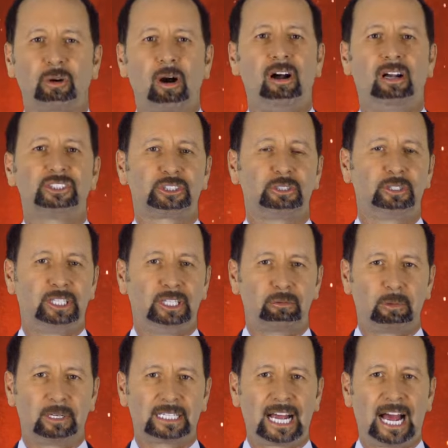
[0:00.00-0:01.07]
are also good
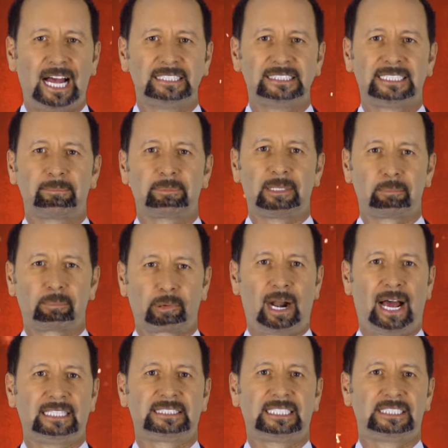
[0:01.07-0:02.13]
when concept and
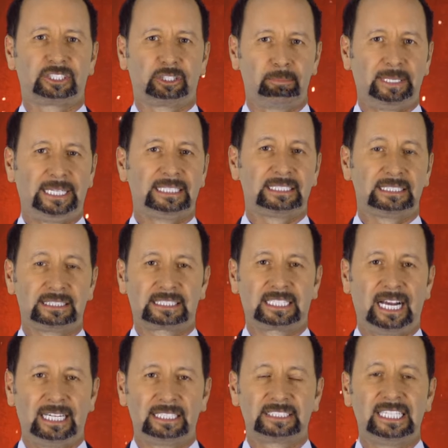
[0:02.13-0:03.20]
process are being
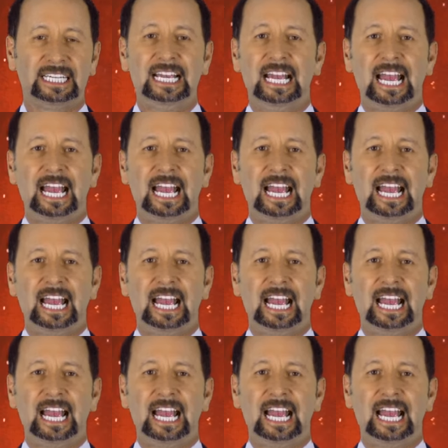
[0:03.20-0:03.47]
discussed